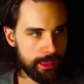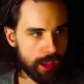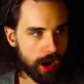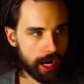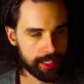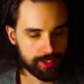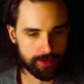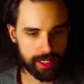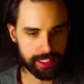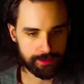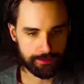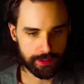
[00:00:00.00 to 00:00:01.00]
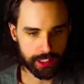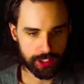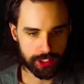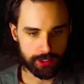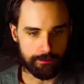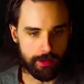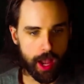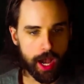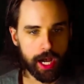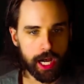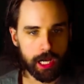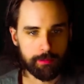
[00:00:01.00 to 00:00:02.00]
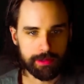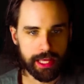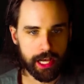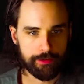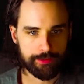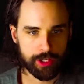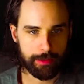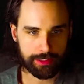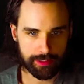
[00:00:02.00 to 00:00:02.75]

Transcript: All right, and so that's finished. Now, if you go back to